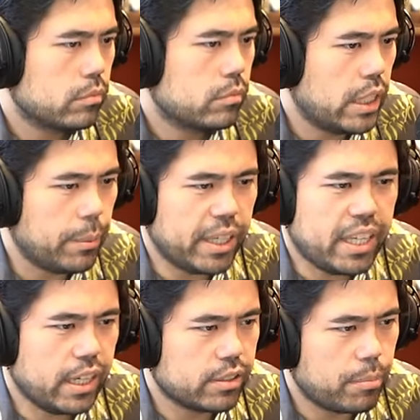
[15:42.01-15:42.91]
now my
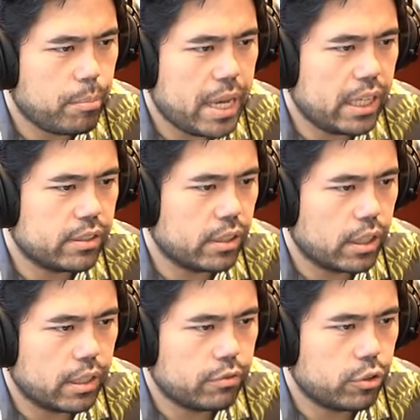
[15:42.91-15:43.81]
king is amazing on
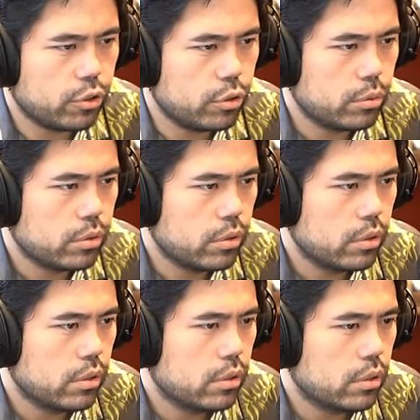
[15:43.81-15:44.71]
f2
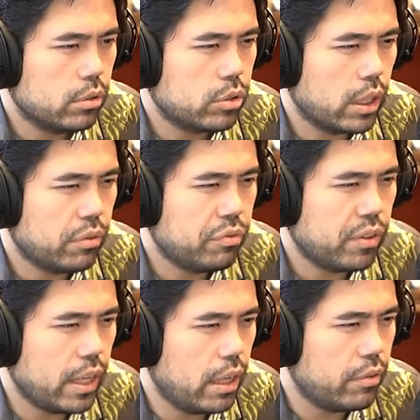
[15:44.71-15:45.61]
it was f5
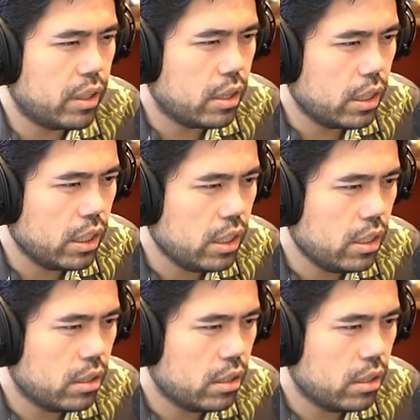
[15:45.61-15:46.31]
I think